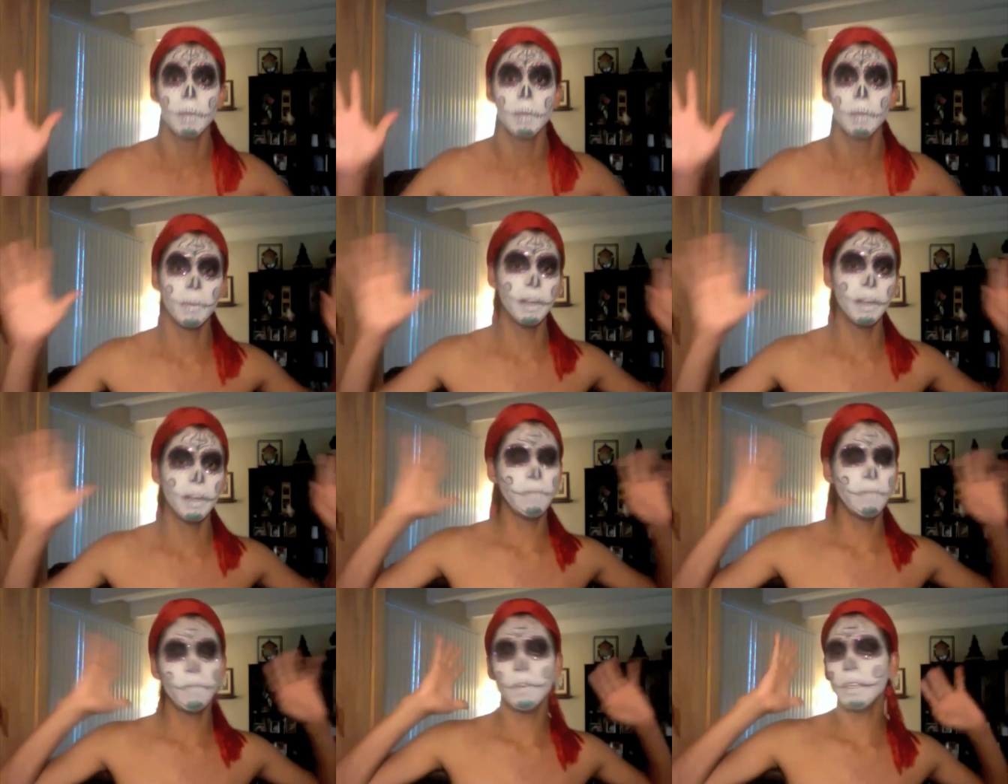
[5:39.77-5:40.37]
But
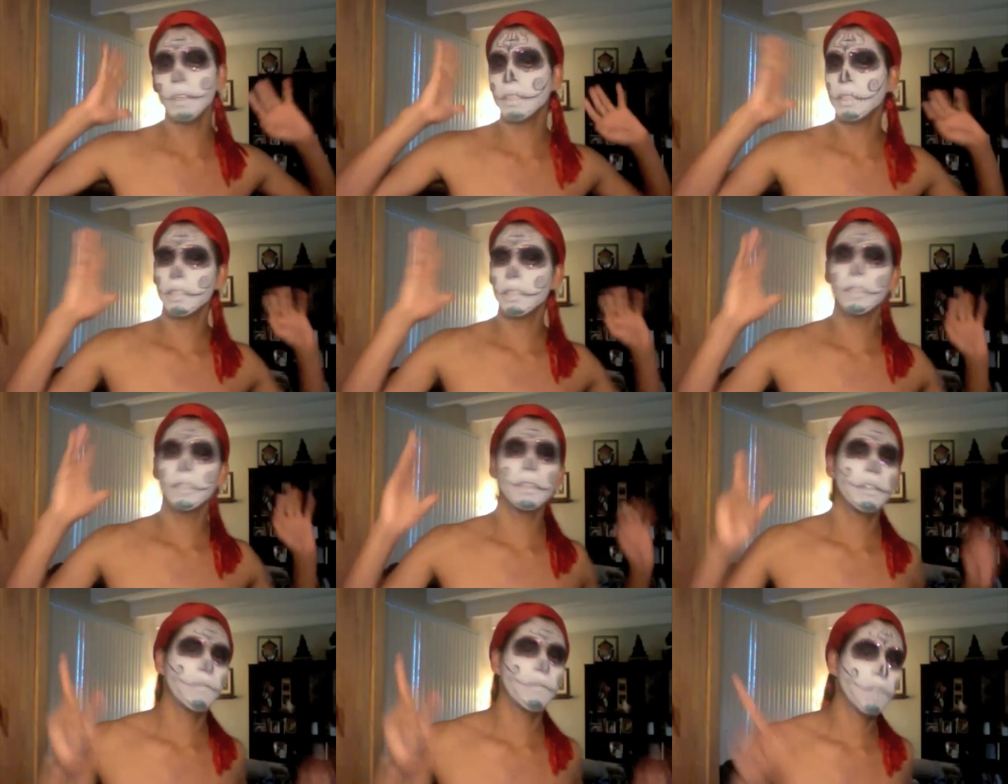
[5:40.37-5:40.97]
if
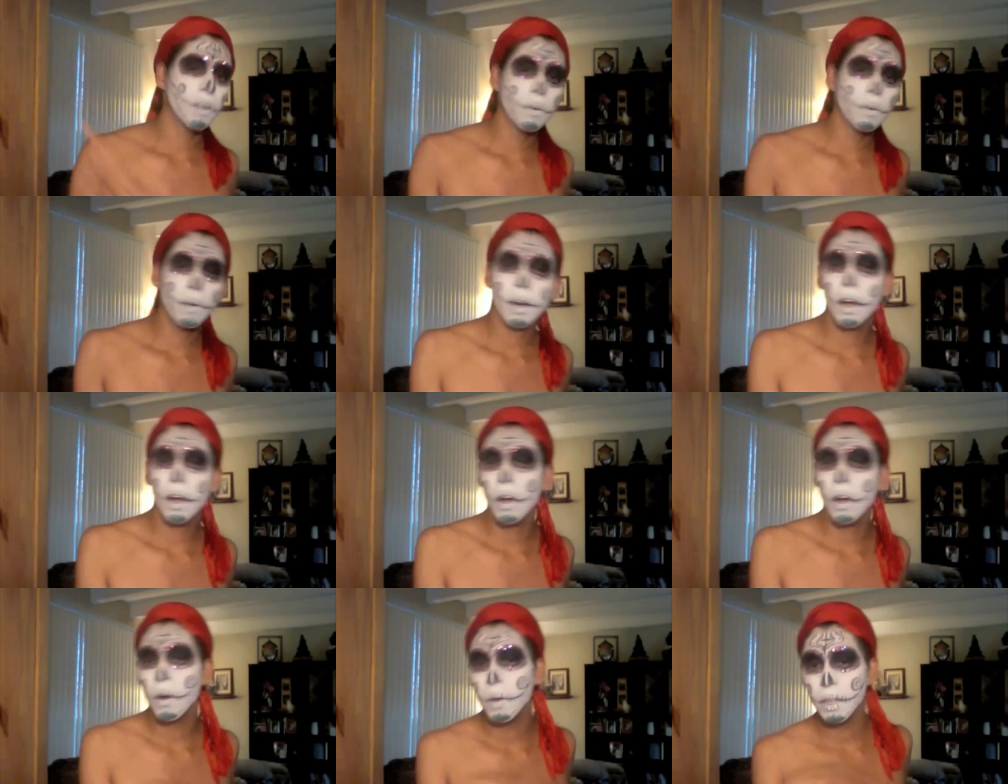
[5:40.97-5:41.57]
you're gonna run,
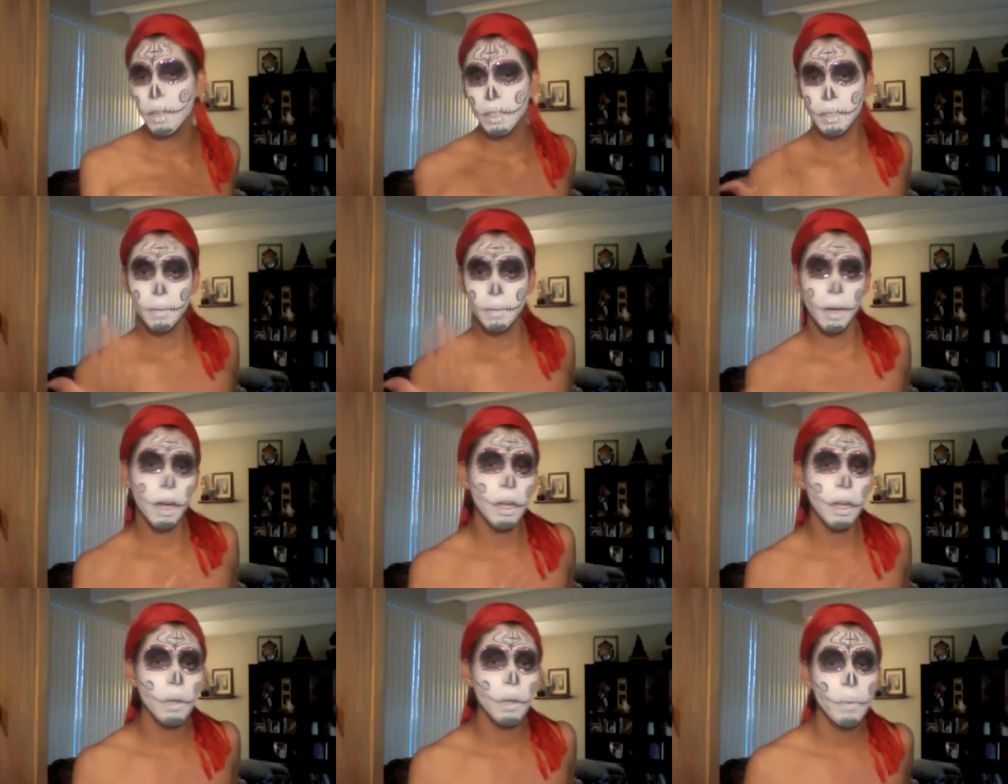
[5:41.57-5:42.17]
oh, this is my
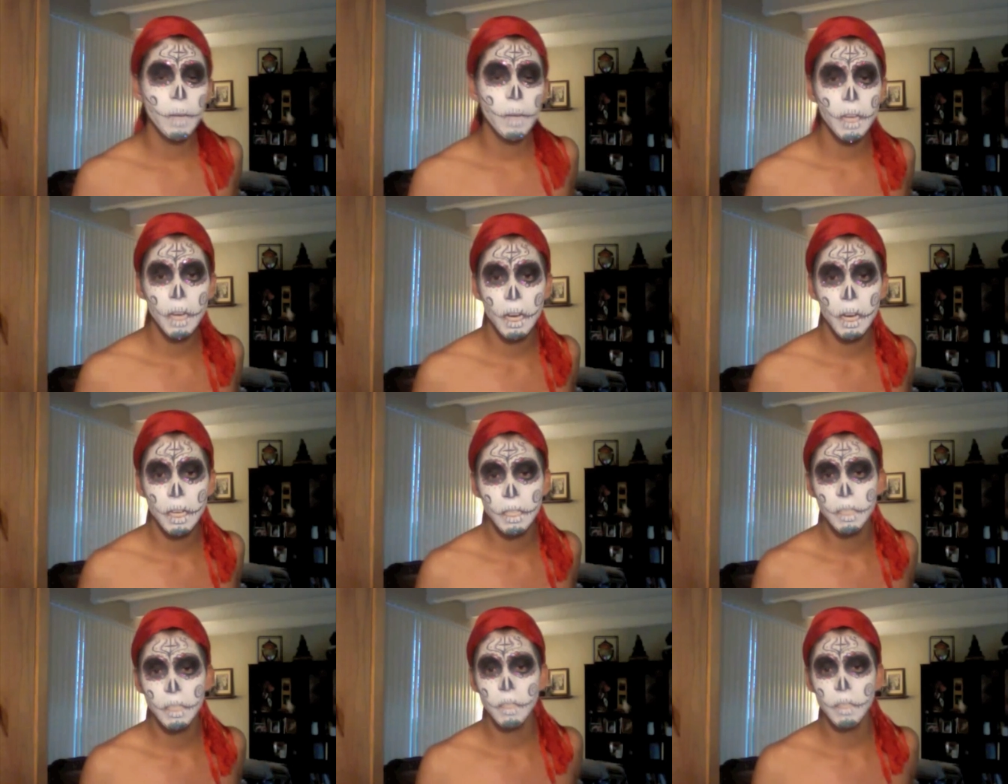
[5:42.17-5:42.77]
Halloween
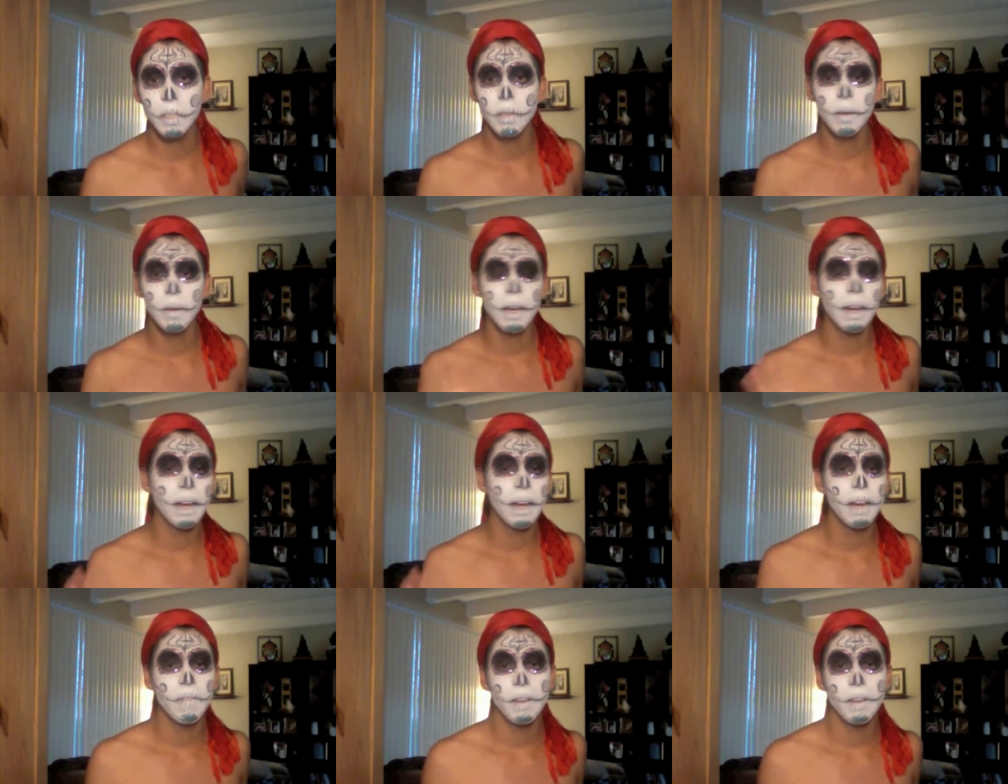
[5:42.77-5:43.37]
costume, I
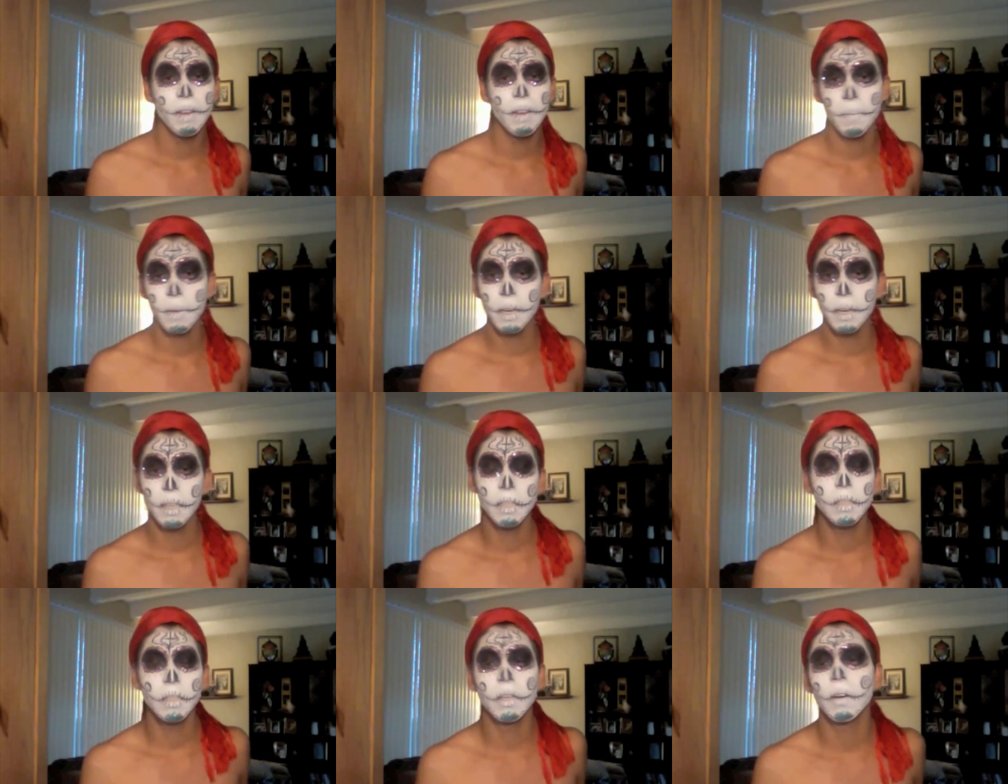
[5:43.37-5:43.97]
didn't have any
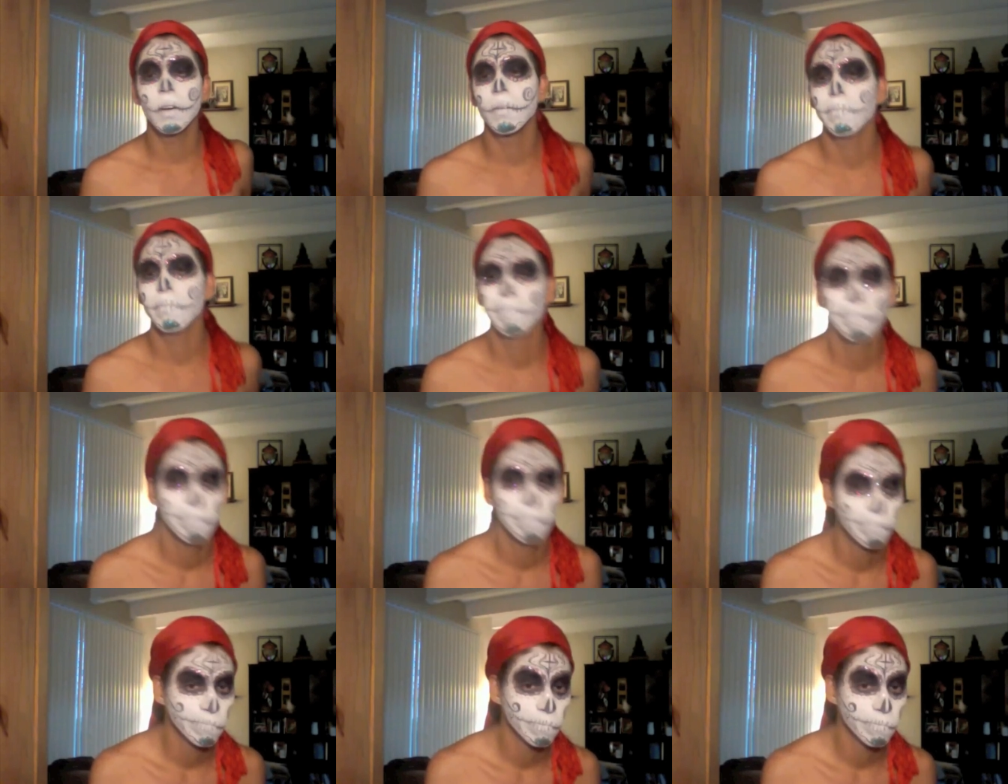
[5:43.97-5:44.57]
money. No,
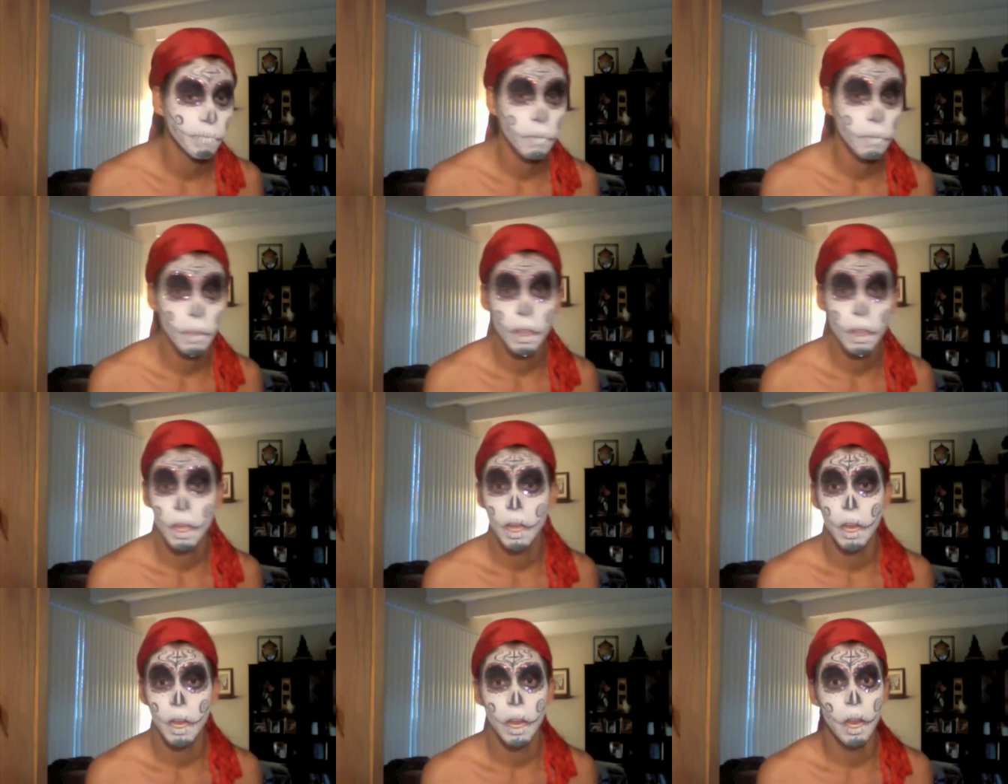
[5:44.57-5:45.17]

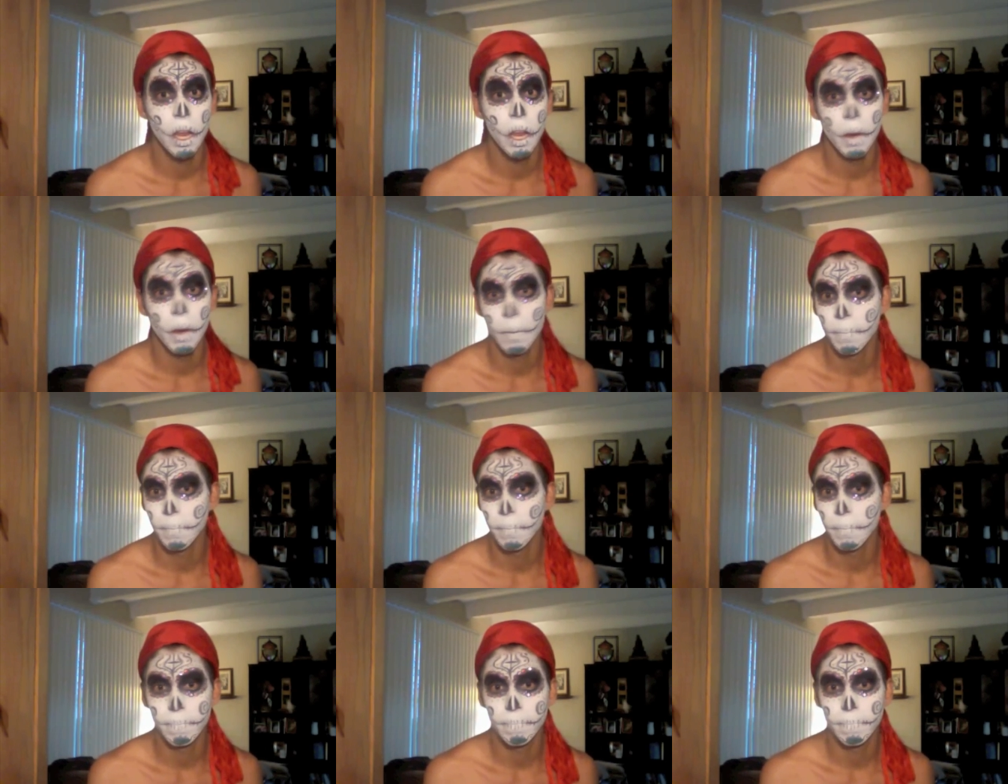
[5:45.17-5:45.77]
no,
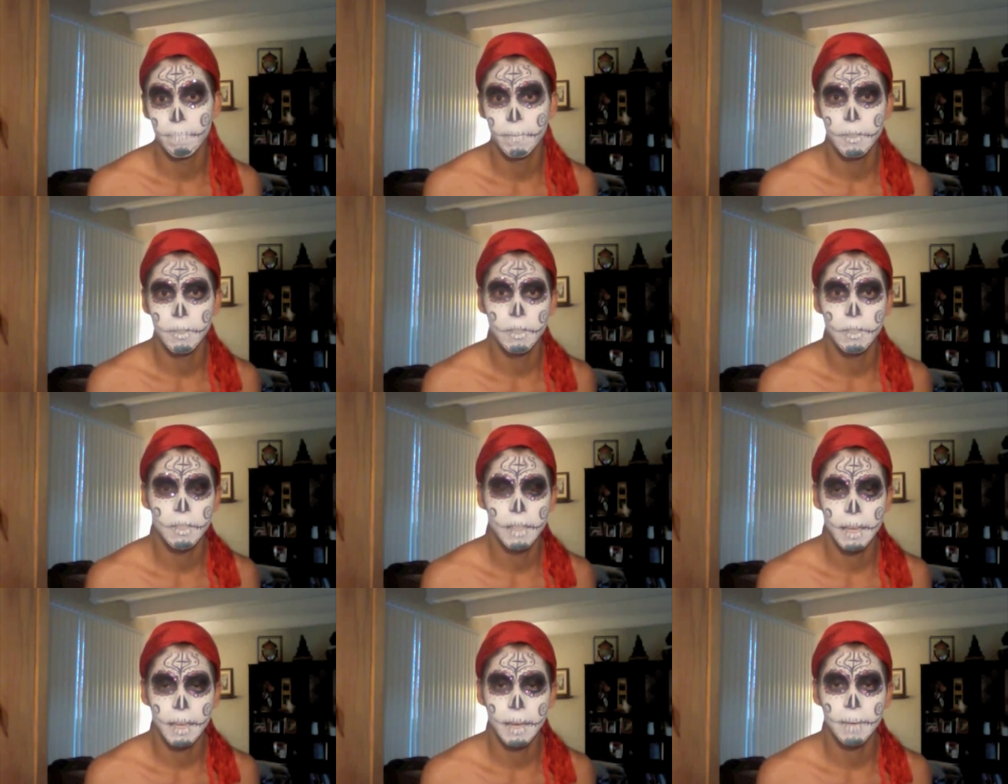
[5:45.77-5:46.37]
you
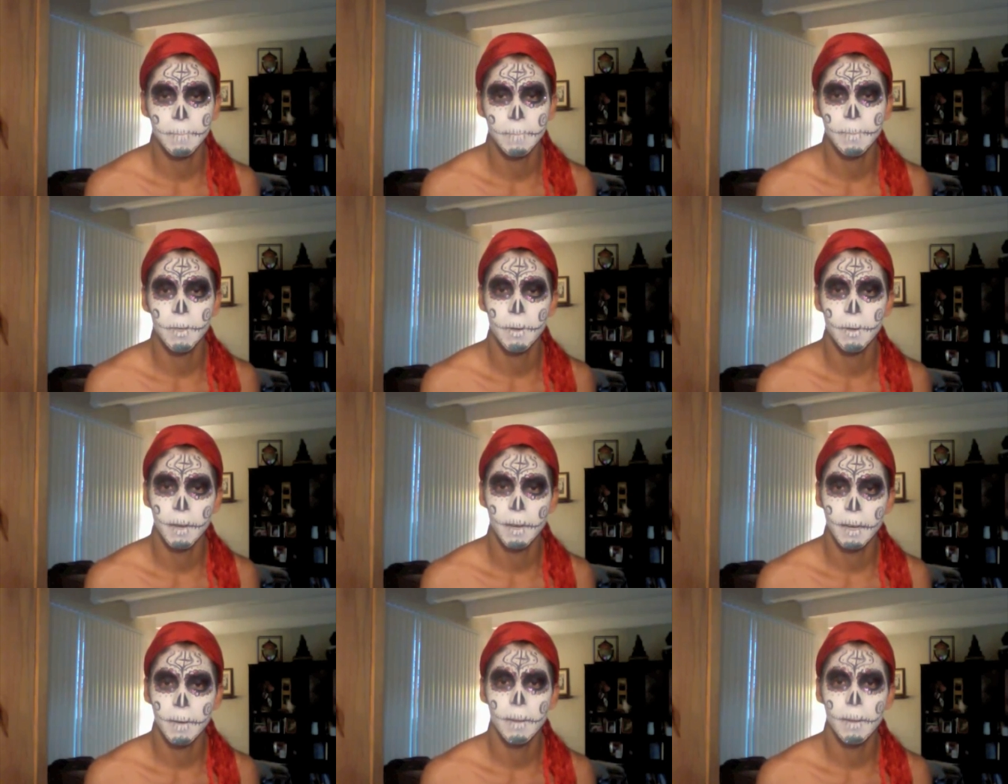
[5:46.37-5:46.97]
just can't.
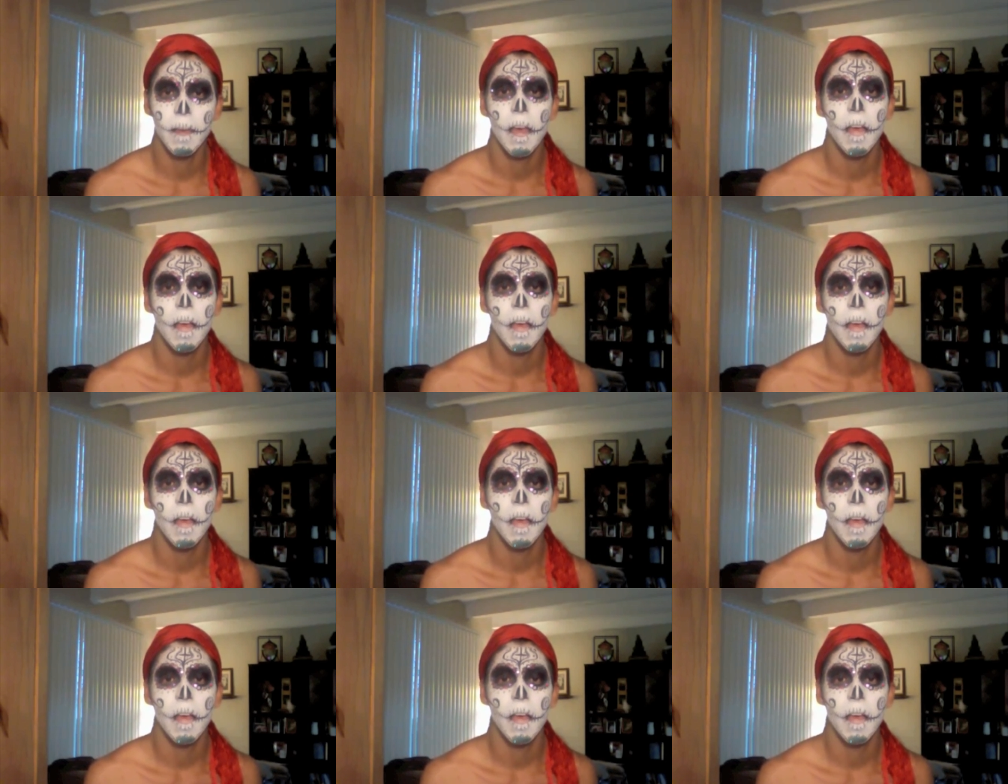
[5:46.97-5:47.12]
Okay.